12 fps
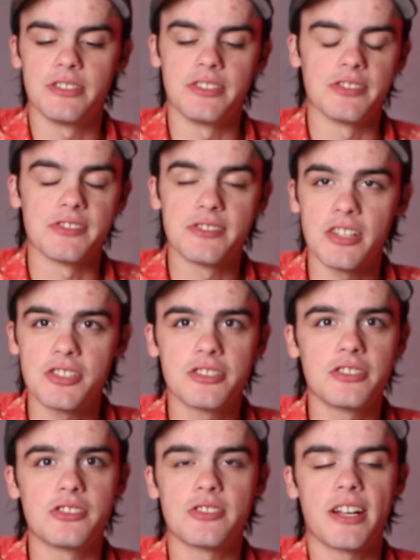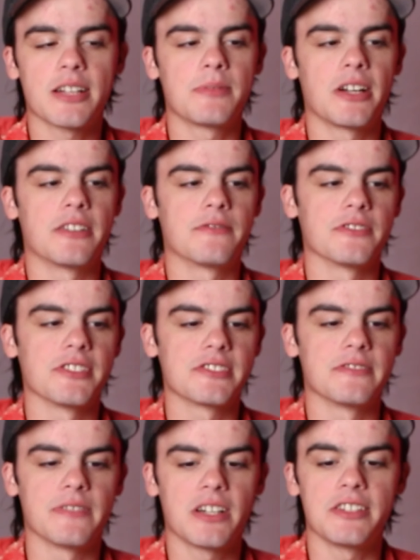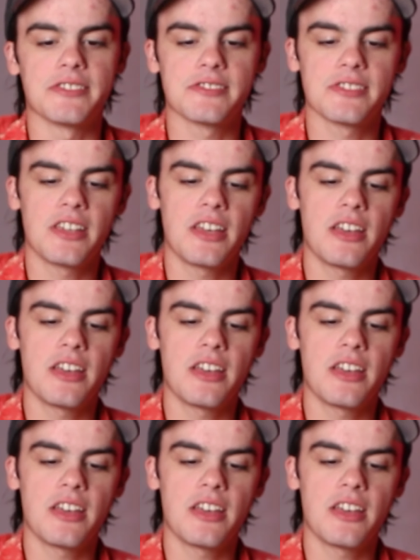It is such a good trackpad for this device,